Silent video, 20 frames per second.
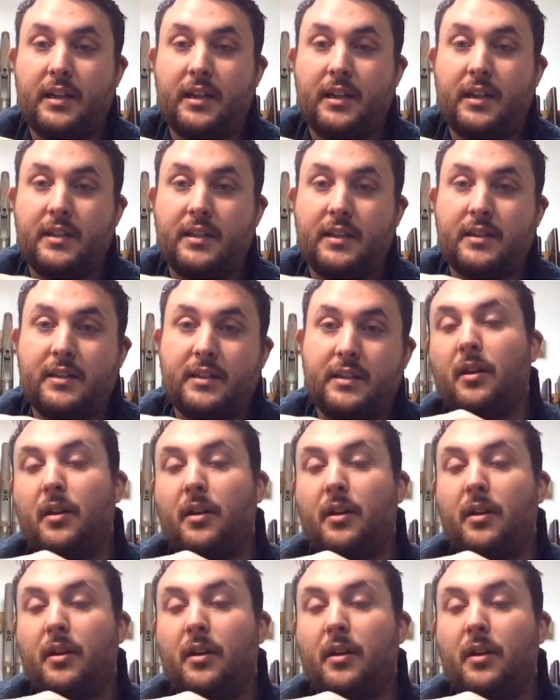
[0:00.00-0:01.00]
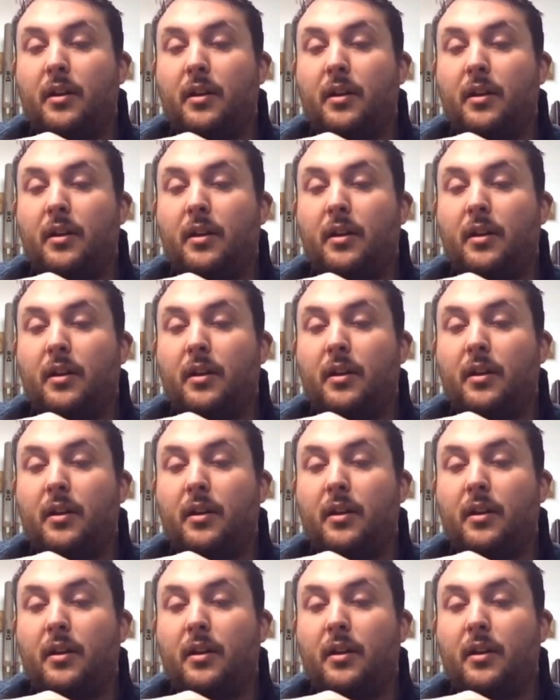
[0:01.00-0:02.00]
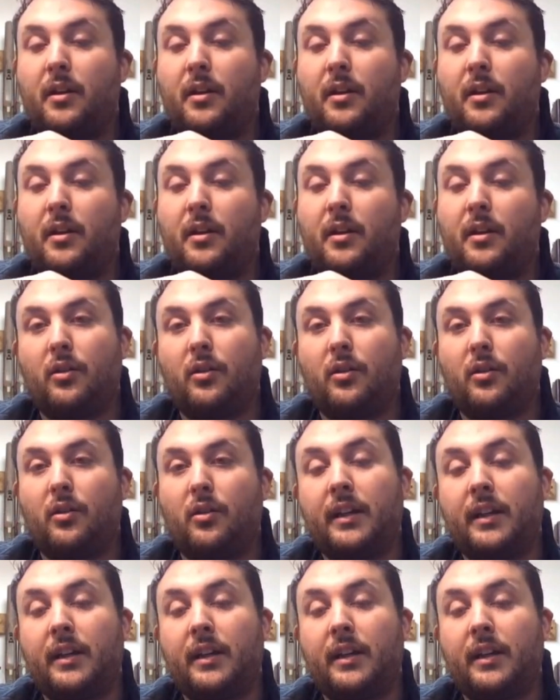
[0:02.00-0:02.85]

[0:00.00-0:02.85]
If it's hand engraved, sometimes longer.